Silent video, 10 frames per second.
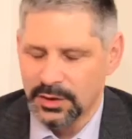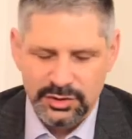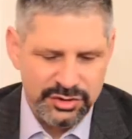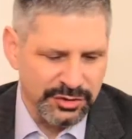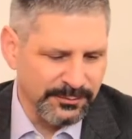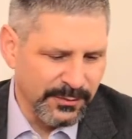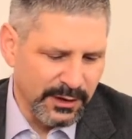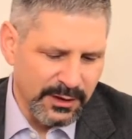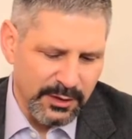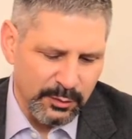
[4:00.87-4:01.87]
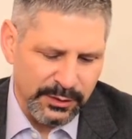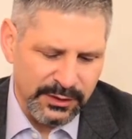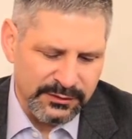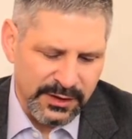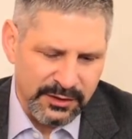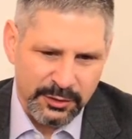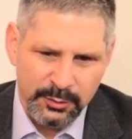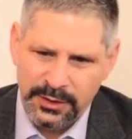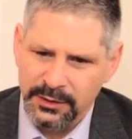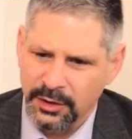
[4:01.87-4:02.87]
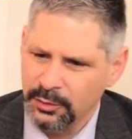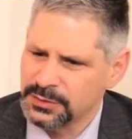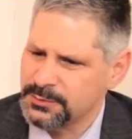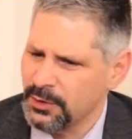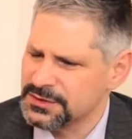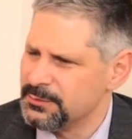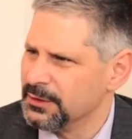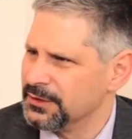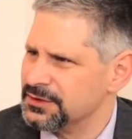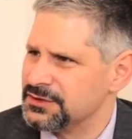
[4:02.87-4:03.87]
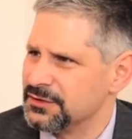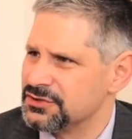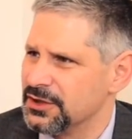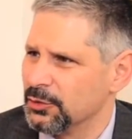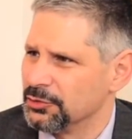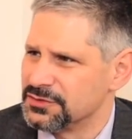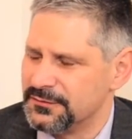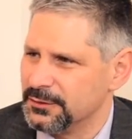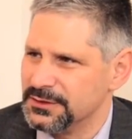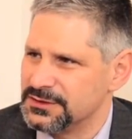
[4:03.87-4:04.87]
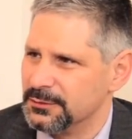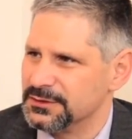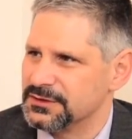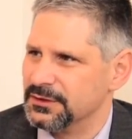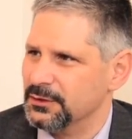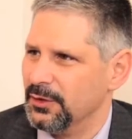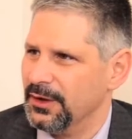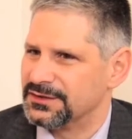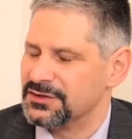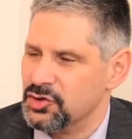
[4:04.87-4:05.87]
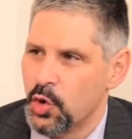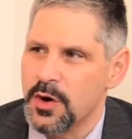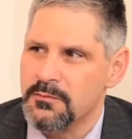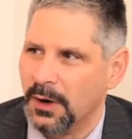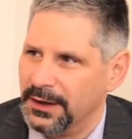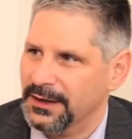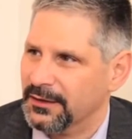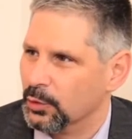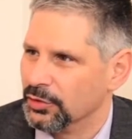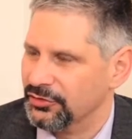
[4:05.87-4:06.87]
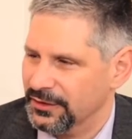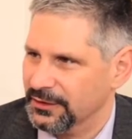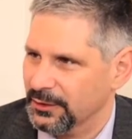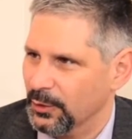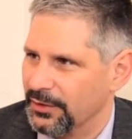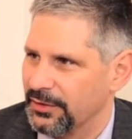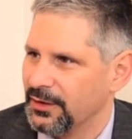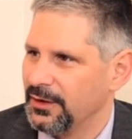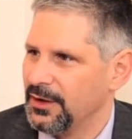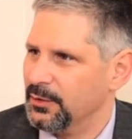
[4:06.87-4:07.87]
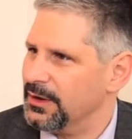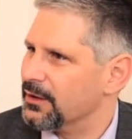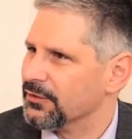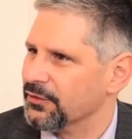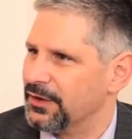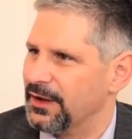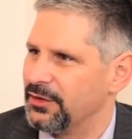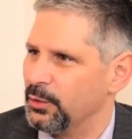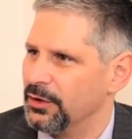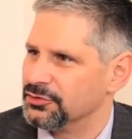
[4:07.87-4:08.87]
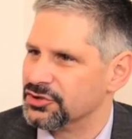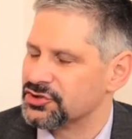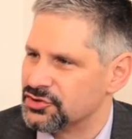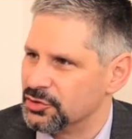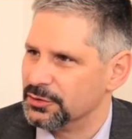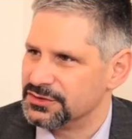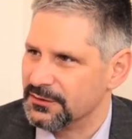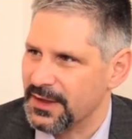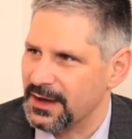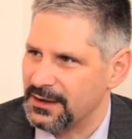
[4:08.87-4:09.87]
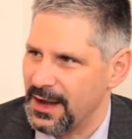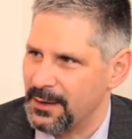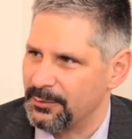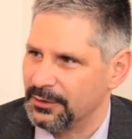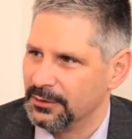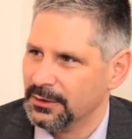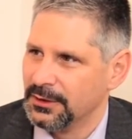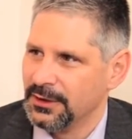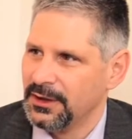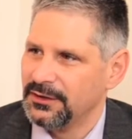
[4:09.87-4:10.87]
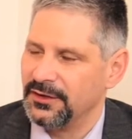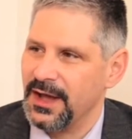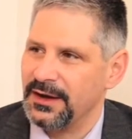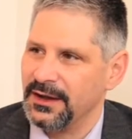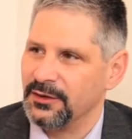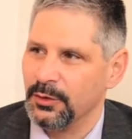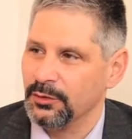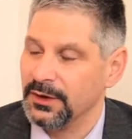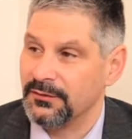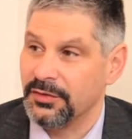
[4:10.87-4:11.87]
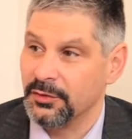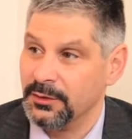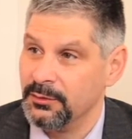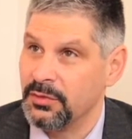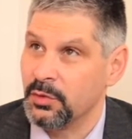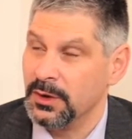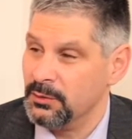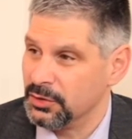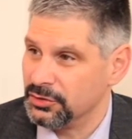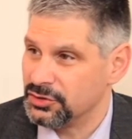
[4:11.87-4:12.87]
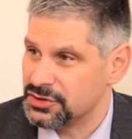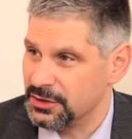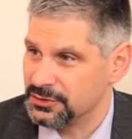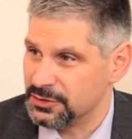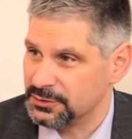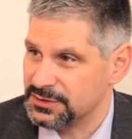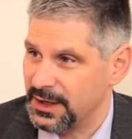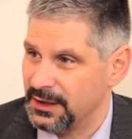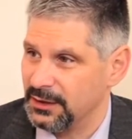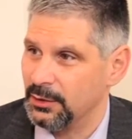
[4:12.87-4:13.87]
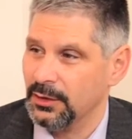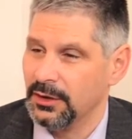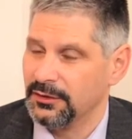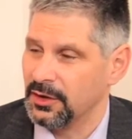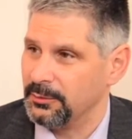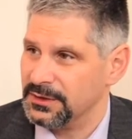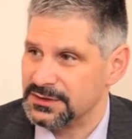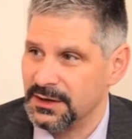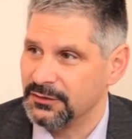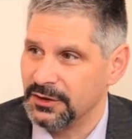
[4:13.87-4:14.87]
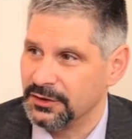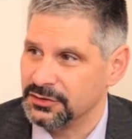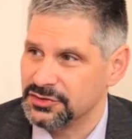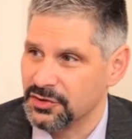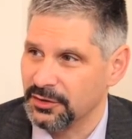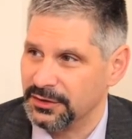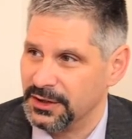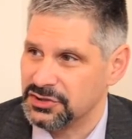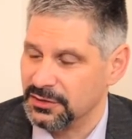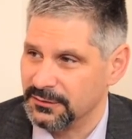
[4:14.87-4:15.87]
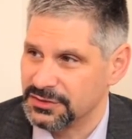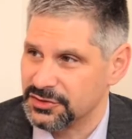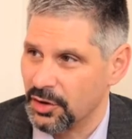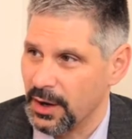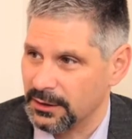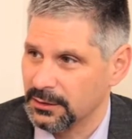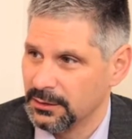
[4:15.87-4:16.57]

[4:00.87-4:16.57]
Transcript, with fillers: Sure. We take our, our responsibilities to the shareholders very seriously. It's your money that we're dealing with. We never forget that we are just stewards of that capital. To that end, we only have thirty-three million shares outstanding. The company has never done a consolidation of the stock.